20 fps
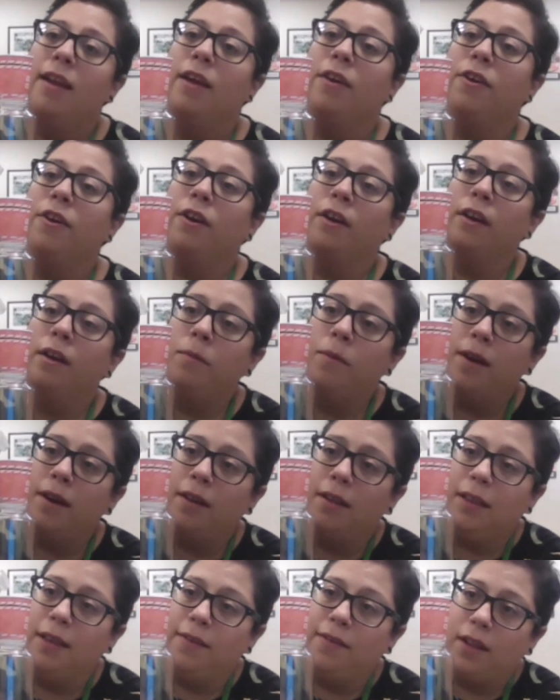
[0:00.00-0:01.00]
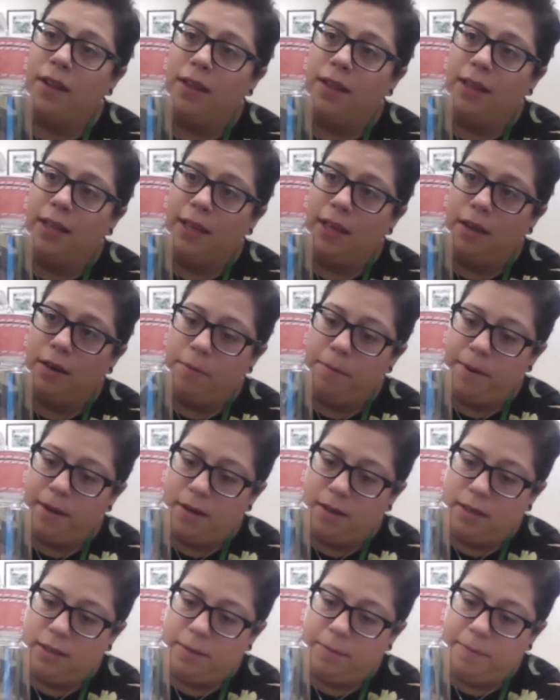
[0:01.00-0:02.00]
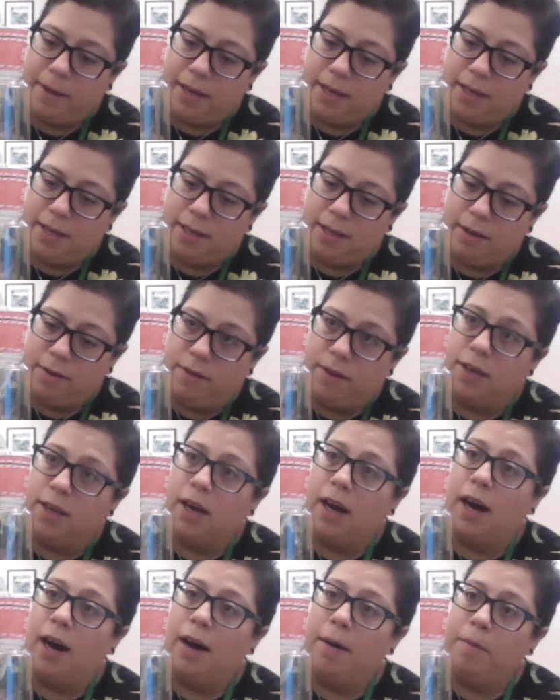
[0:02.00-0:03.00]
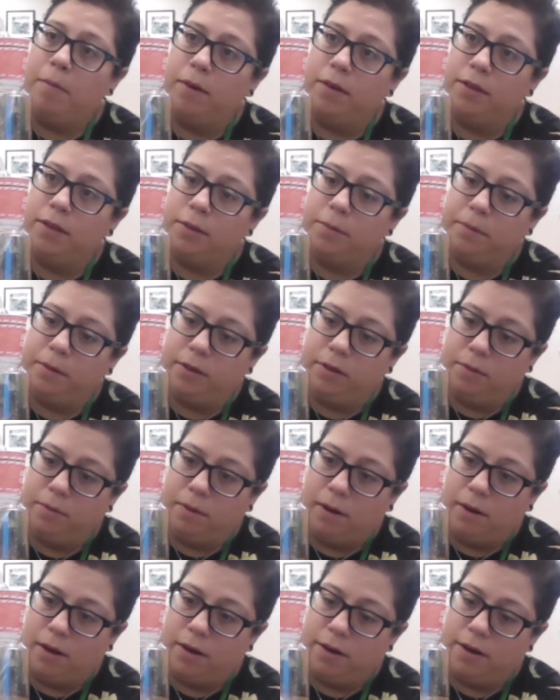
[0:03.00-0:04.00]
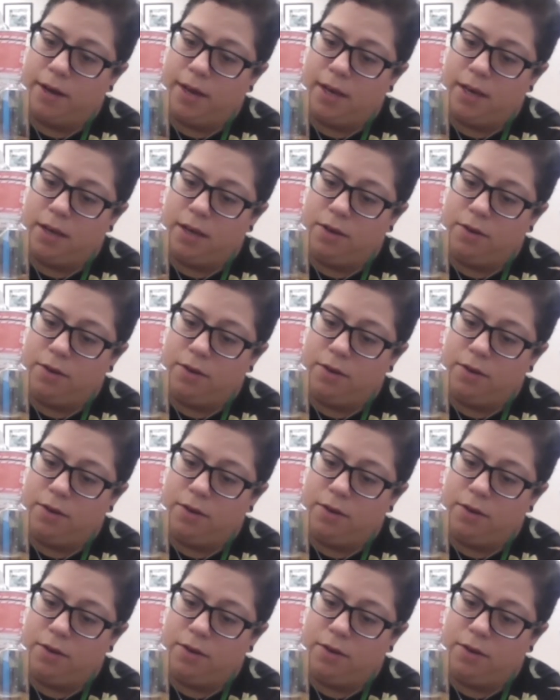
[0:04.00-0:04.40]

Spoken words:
Now you're going to want to leave a little bit of space near the top once you put your water in.